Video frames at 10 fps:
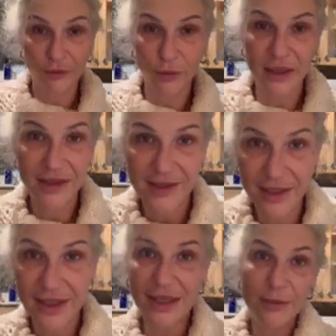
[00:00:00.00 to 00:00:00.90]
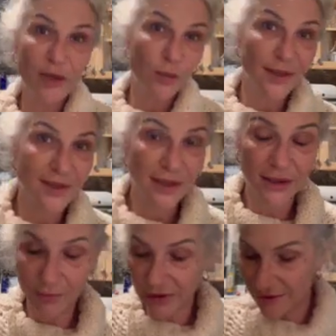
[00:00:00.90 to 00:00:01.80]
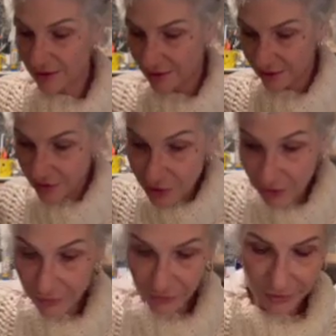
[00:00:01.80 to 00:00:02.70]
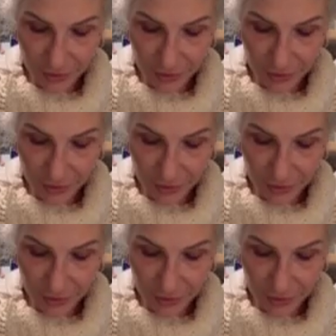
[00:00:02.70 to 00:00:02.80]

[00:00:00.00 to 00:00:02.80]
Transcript: a eBay reselling business too.